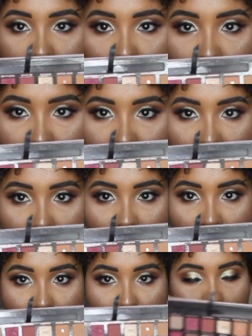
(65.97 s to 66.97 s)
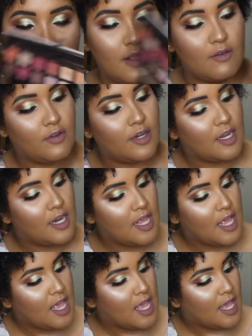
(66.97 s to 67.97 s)
That one is like hidden pan on it,
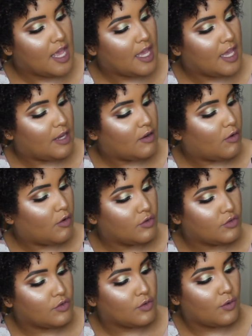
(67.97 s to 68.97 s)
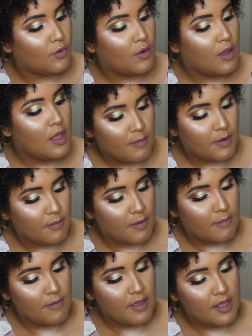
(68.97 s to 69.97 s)
and also
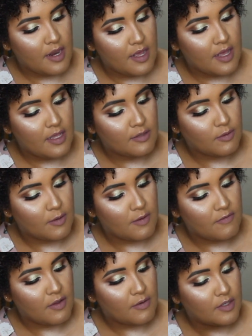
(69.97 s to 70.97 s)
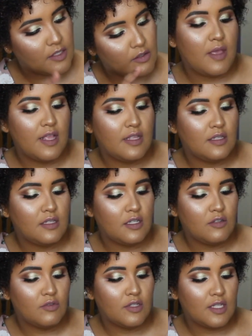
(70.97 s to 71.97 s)
Primavera is one of my favorites, and
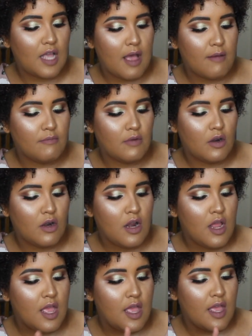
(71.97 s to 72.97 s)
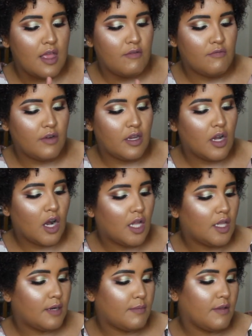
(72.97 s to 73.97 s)
Citrus Amber and
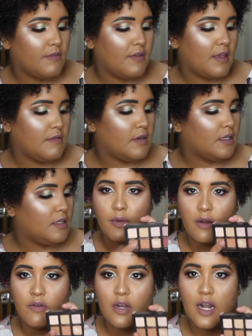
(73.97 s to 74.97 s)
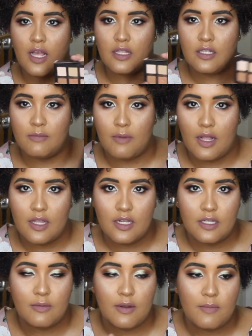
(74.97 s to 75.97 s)
Regal are my favorite. But I really like this
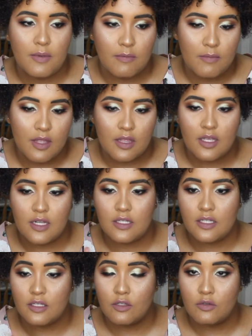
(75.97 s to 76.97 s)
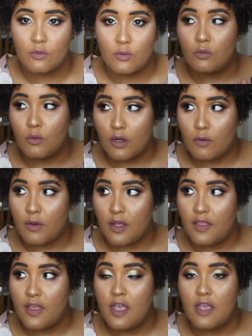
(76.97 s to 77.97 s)
palette. It's very pigmented, it's easy to work
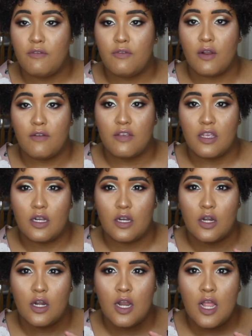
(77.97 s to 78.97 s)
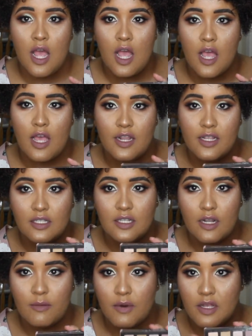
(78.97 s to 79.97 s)
with. If you are a beginner, it is
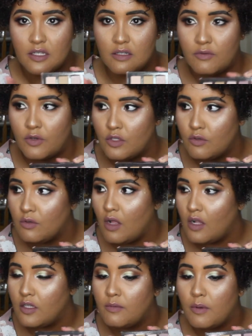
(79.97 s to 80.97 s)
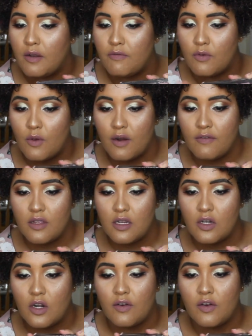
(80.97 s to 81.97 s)
kind of pricey, it's $42, but if you are a
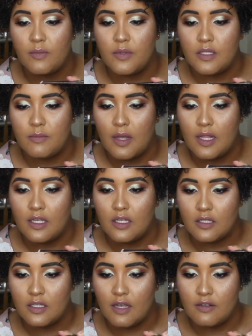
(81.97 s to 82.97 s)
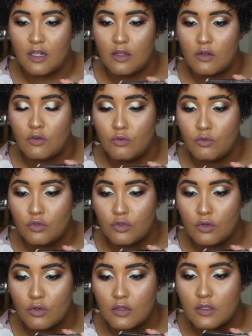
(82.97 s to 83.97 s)
beginner, I recommend this palette because it has a lot of
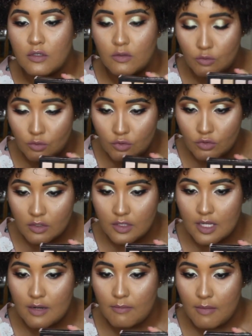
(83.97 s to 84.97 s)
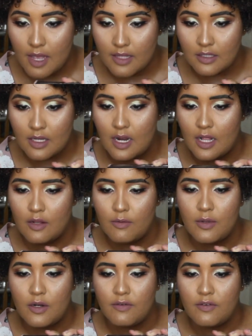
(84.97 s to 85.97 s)
neutrals and mattes and a
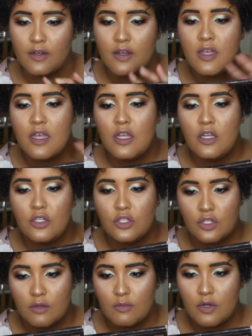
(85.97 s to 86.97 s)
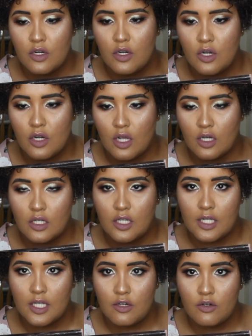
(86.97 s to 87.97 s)
little bit of a shimmer, not
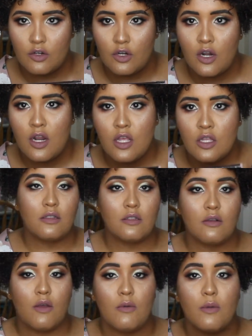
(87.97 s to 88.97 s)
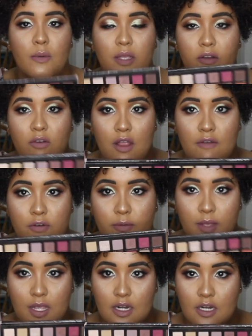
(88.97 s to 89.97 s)
glitter, so it will be great for
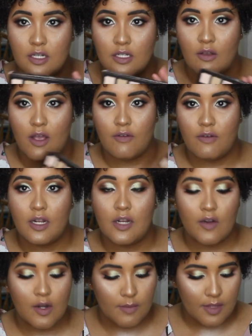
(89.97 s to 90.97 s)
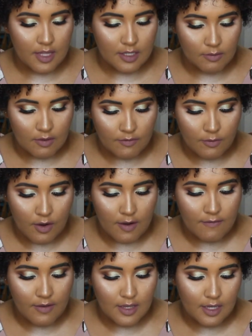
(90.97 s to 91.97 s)
beginners. So I really recommend this one for
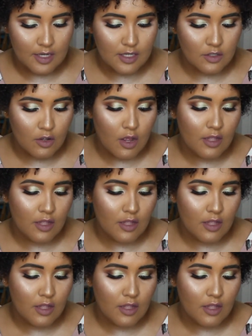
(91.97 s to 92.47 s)
beginners.